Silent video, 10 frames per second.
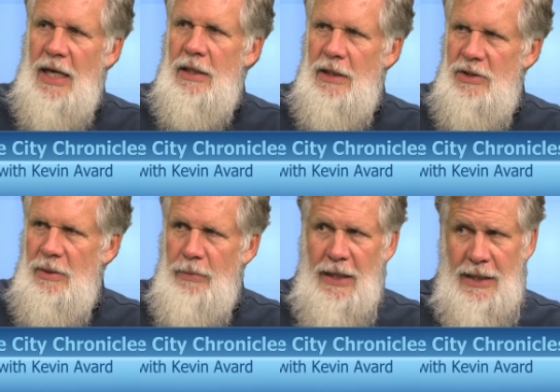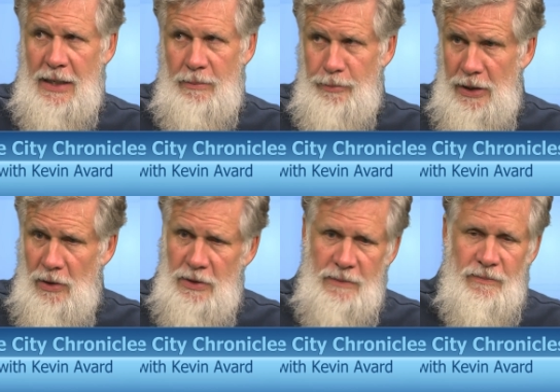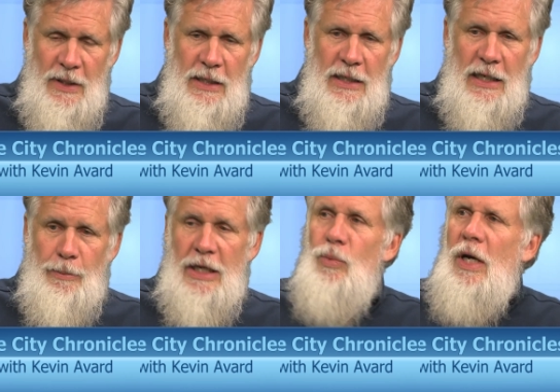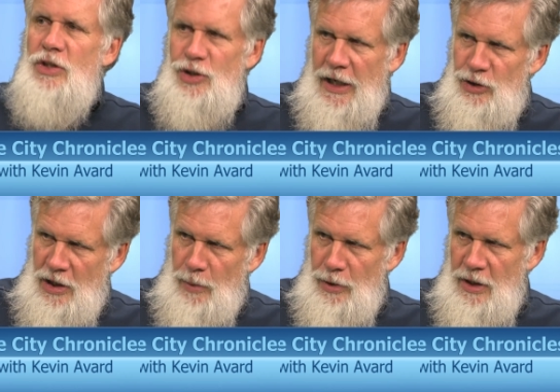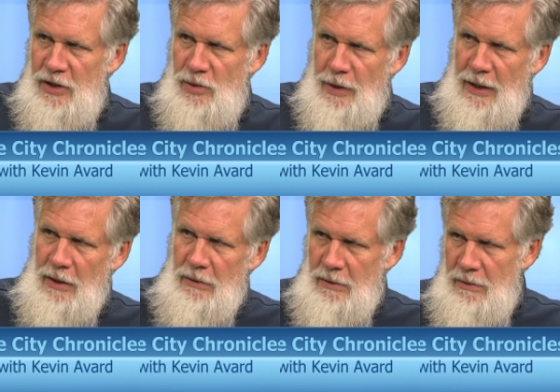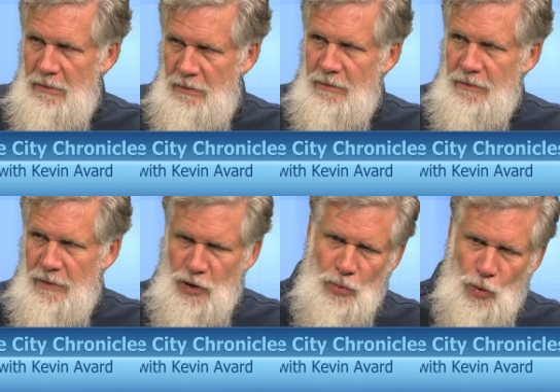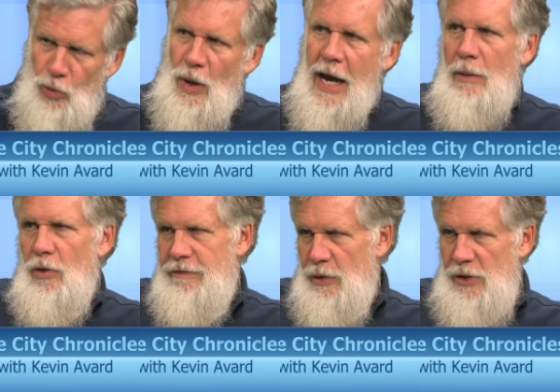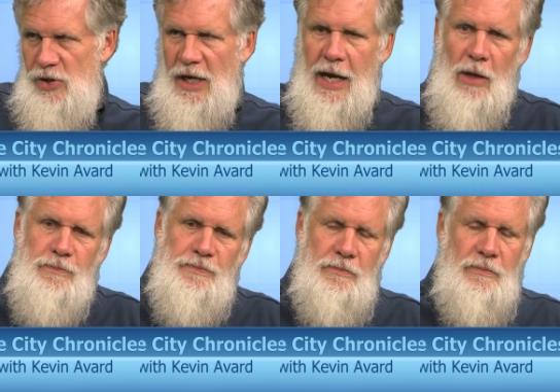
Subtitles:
got a custom bike I didn't build, but he wants to change a couple things to make it a little more rideable for his style.